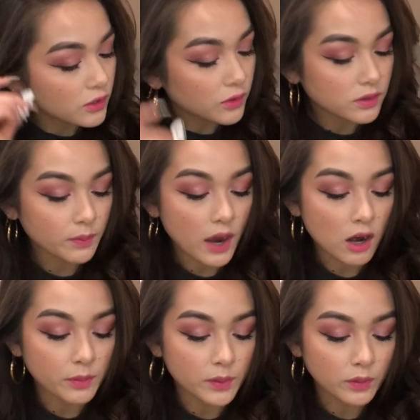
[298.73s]
I use the
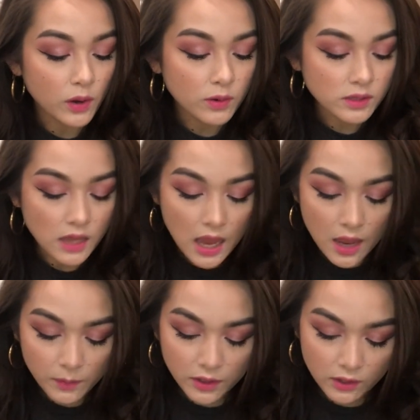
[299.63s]
Powerbeat Pros
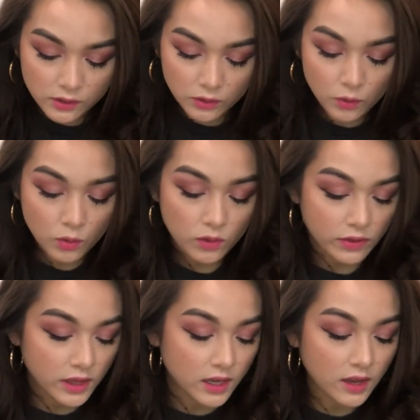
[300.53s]
because the cool thing,